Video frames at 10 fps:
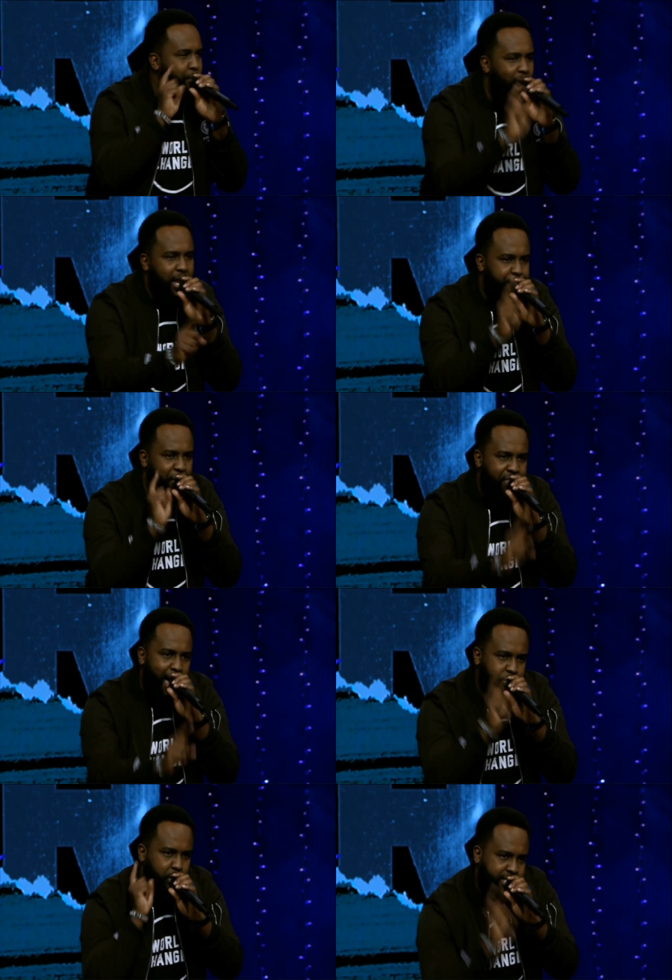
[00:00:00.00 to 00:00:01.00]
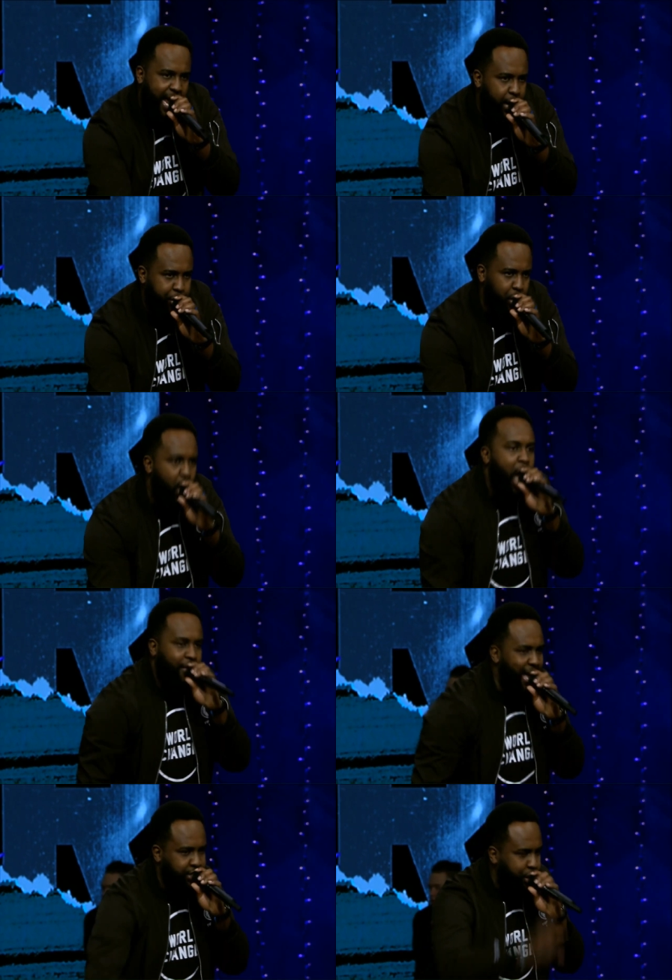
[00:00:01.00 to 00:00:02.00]
ready for them to tell you
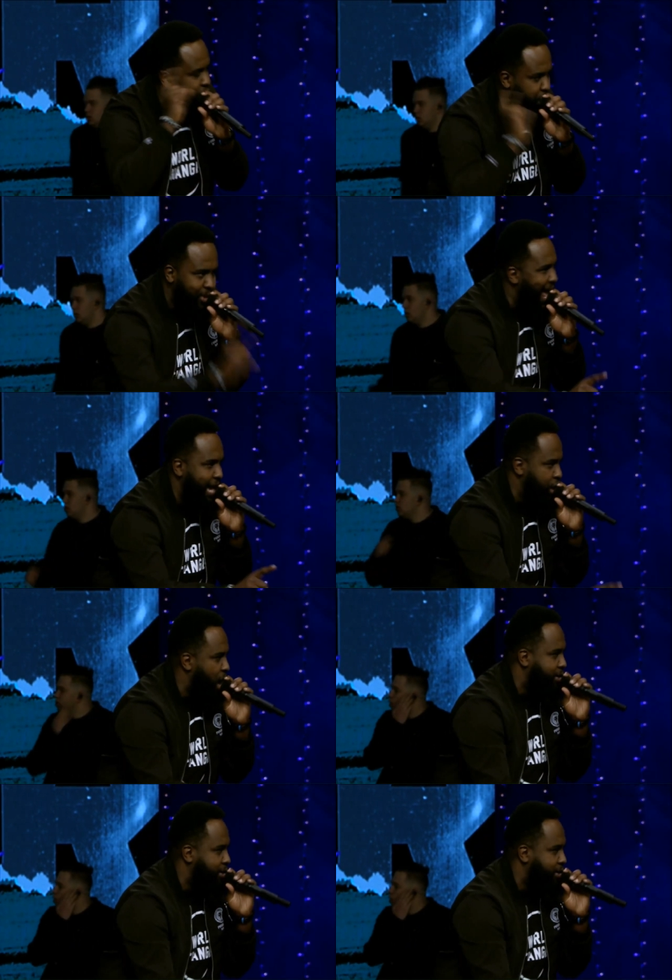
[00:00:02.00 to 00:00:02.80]
that you do not know